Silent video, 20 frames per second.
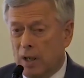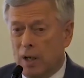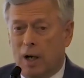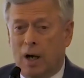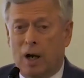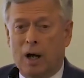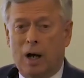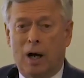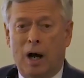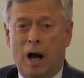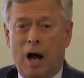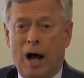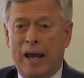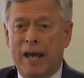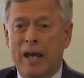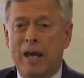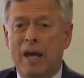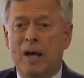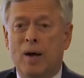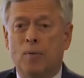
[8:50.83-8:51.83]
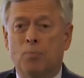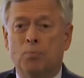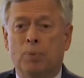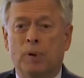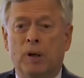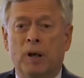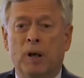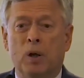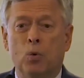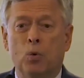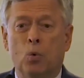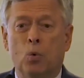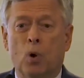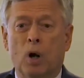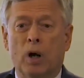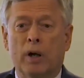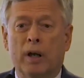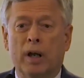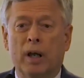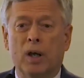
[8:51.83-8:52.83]
I have been
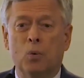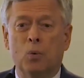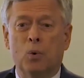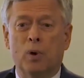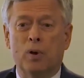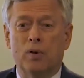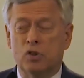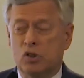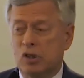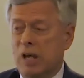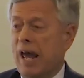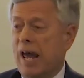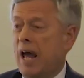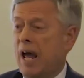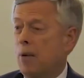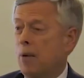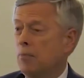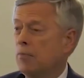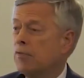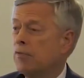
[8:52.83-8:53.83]
working with Sam